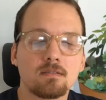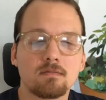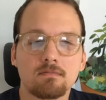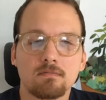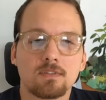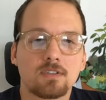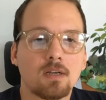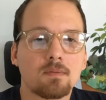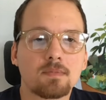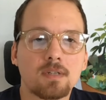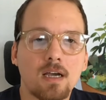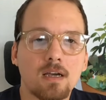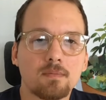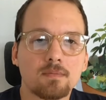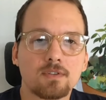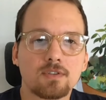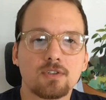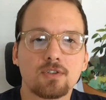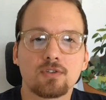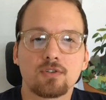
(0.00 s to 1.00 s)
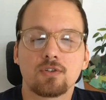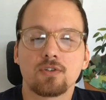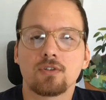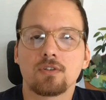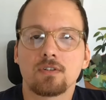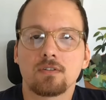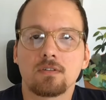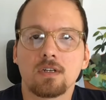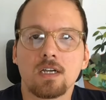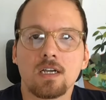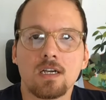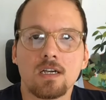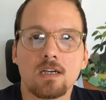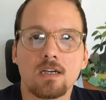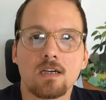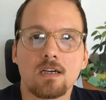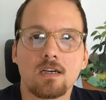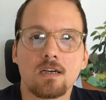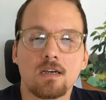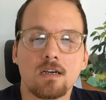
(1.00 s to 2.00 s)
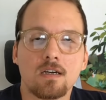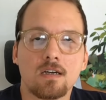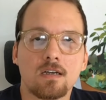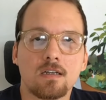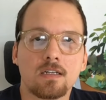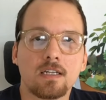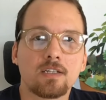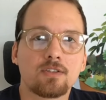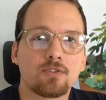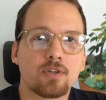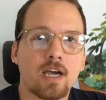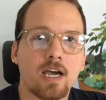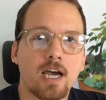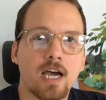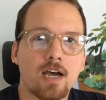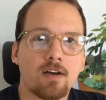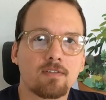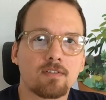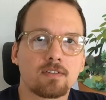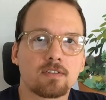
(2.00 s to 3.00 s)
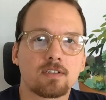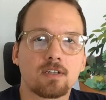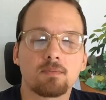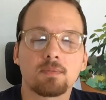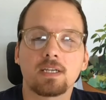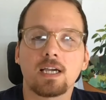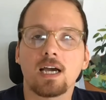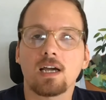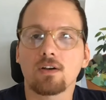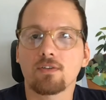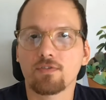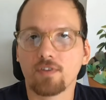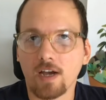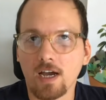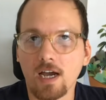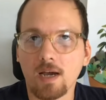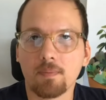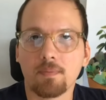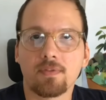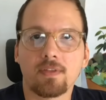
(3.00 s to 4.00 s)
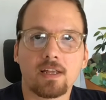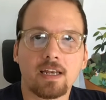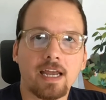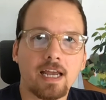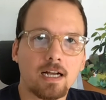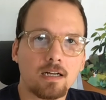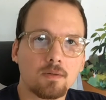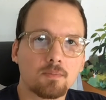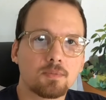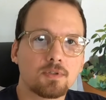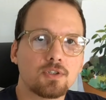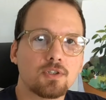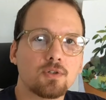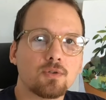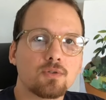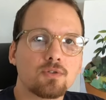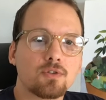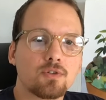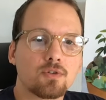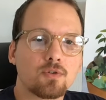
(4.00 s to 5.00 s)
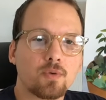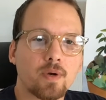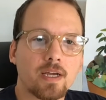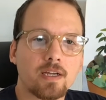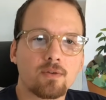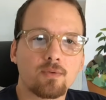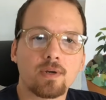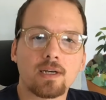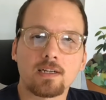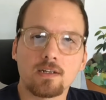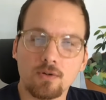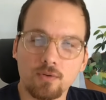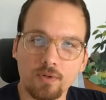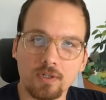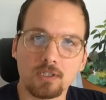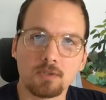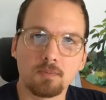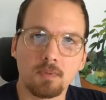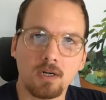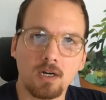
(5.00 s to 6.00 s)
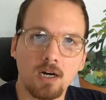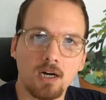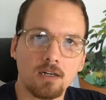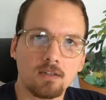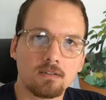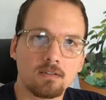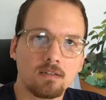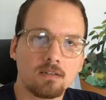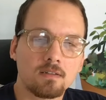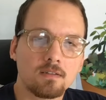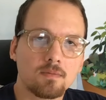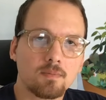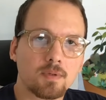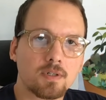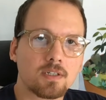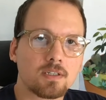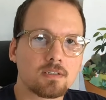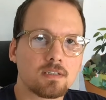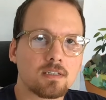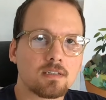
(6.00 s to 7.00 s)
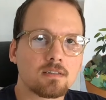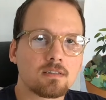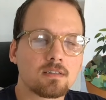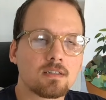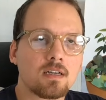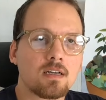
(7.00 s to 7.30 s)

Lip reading: sometimes you could need to have some kind of app that helps you to create really crisp content, because it